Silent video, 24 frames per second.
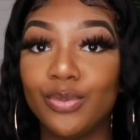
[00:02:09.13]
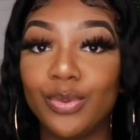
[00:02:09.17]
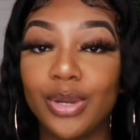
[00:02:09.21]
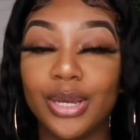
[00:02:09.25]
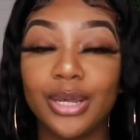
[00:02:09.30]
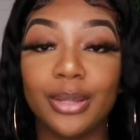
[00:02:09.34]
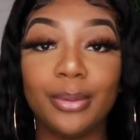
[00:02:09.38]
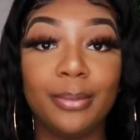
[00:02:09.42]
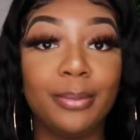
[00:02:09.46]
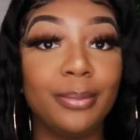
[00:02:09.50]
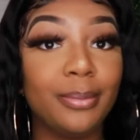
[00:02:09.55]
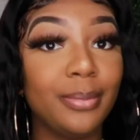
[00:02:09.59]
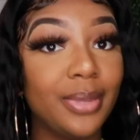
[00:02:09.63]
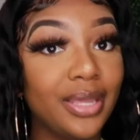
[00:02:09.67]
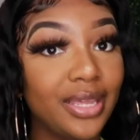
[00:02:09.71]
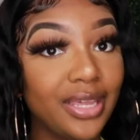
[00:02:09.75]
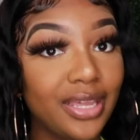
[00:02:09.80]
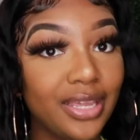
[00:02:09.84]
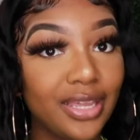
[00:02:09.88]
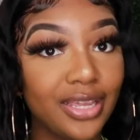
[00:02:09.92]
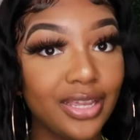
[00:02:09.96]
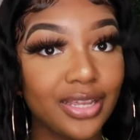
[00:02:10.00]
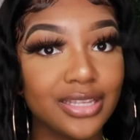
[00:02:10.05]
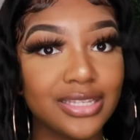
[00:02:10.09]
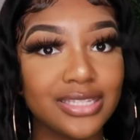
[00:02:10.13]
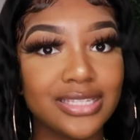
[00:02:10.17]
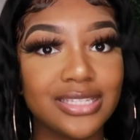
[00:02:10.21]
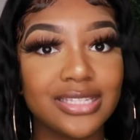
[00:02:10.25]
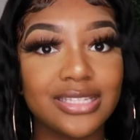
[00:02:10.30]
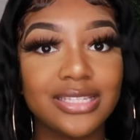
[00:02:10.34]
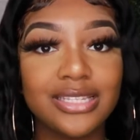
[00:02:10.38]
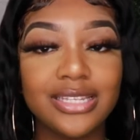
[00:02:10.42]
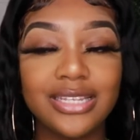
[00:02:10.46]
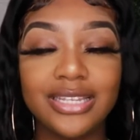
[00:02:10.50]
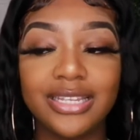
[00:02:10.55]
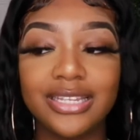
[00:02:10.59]
recommend, cause
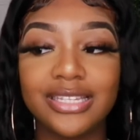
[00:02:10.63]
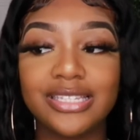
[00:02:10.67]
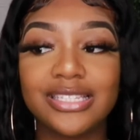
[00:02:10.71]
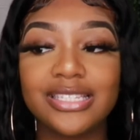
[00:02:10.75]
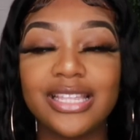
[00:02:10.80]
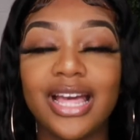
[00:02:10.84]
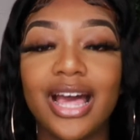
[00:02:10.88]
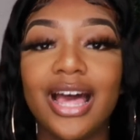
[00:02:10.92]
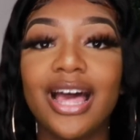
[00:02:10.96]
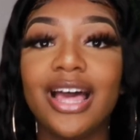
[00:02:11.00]
sis,